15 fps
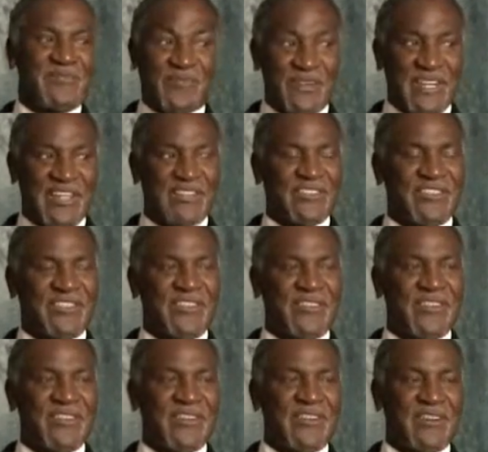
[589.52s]
friends and
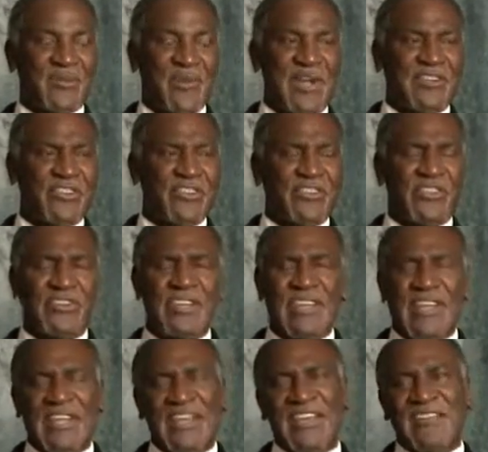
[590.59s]
uh, acquaintances,
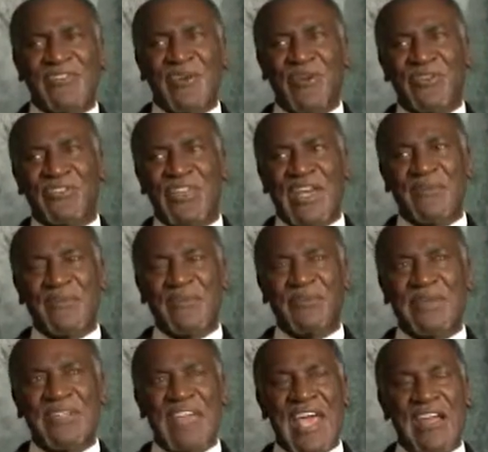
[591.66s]
and of course that
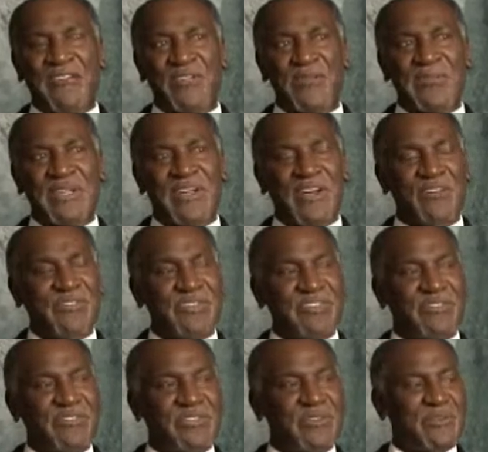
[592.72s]
would be natural because of
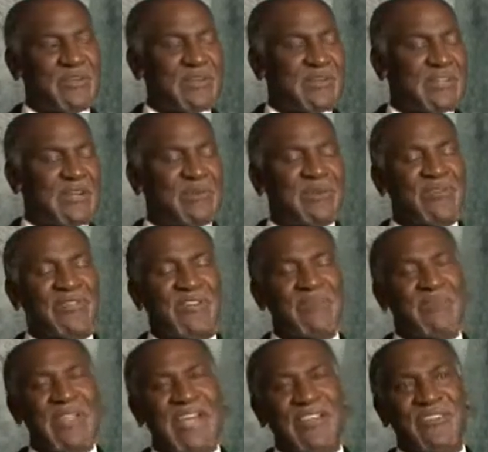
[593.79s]
the few uh, number of uh,
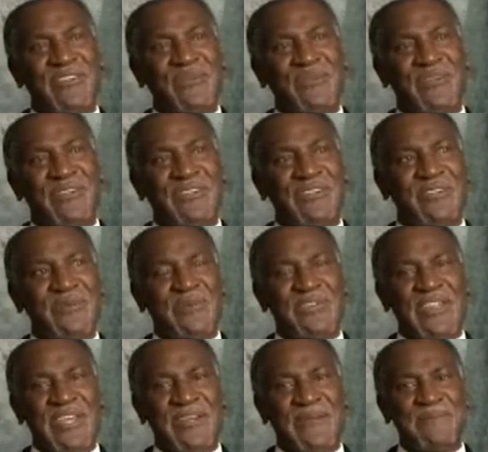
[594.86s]
blacks who were who
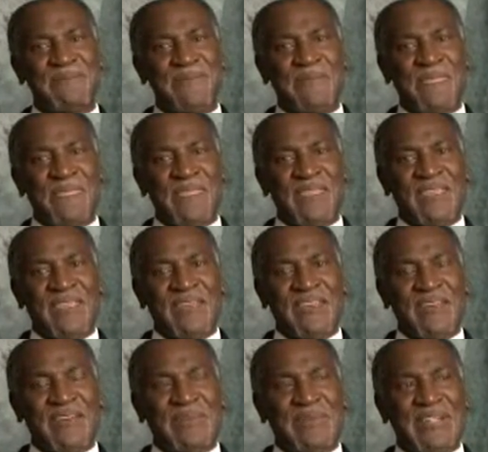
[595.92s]
were there.
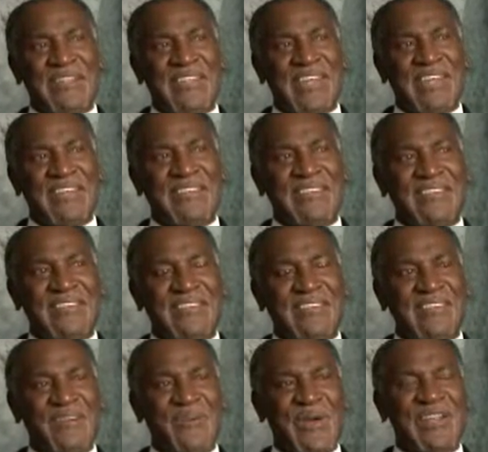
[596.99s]
Uh, but that
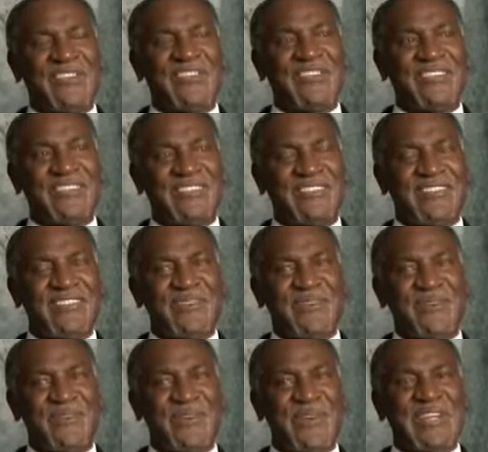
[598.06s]
acquaintances
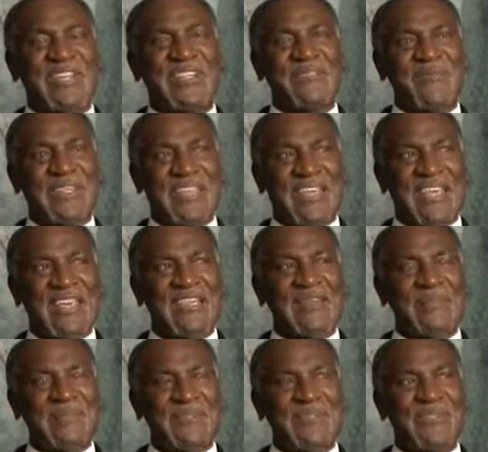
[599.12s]
quickly
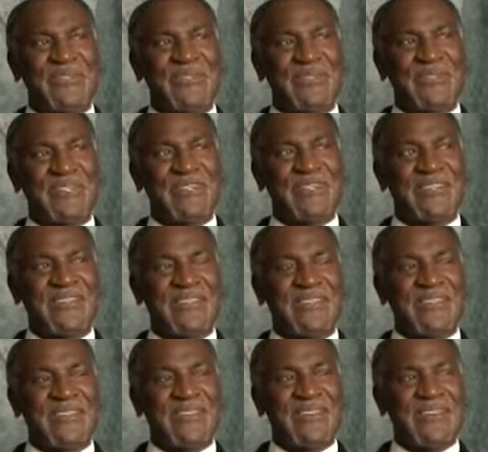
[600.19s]
became to
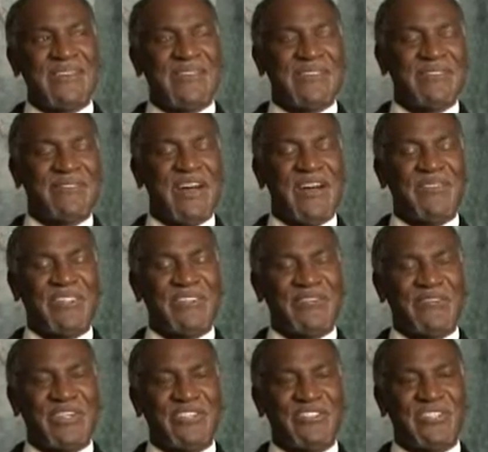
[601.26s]
evolved
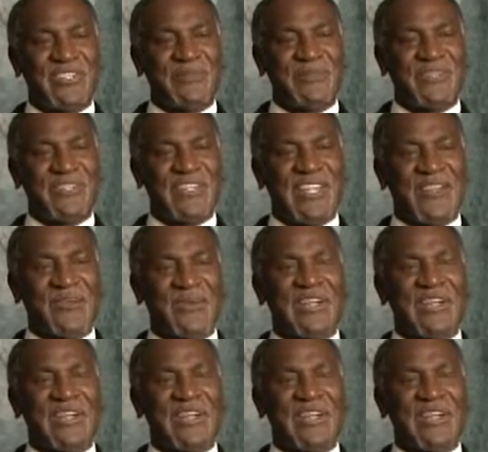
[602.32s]
into friendships, and that